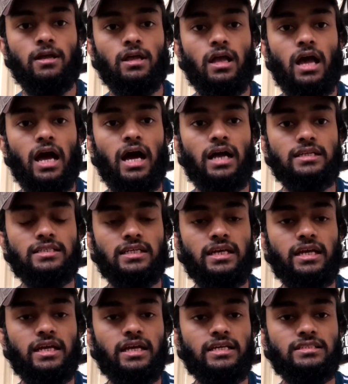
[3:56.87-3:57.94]
And here
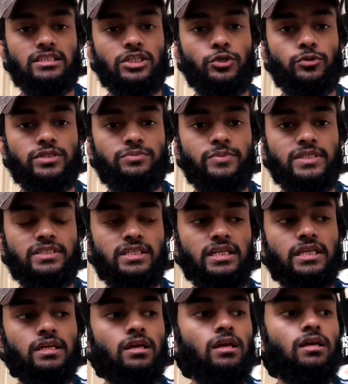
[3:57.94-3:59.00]
is the USB-C
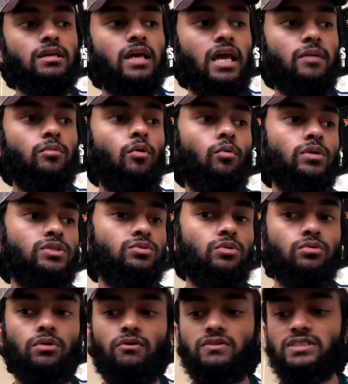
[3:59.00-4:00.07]
cable, which will
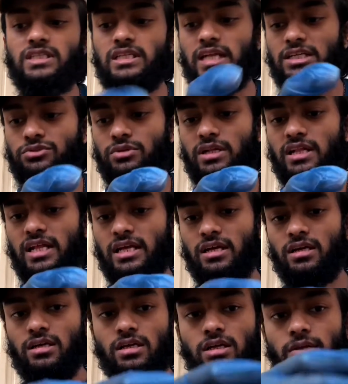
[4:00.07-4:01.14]
obviously naturally link
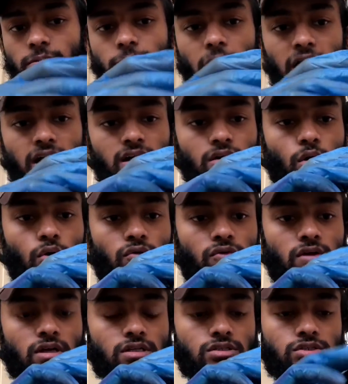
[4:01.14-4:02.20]
back over
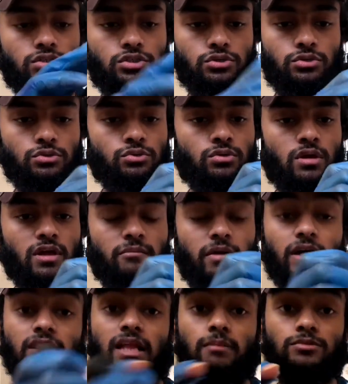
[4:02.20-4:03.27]
to my
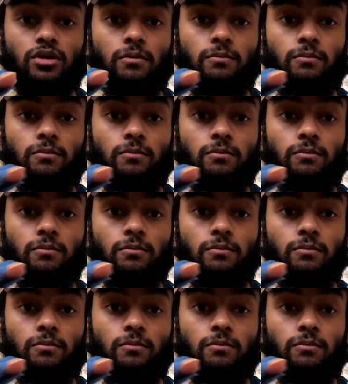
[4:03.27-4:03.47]
laptop.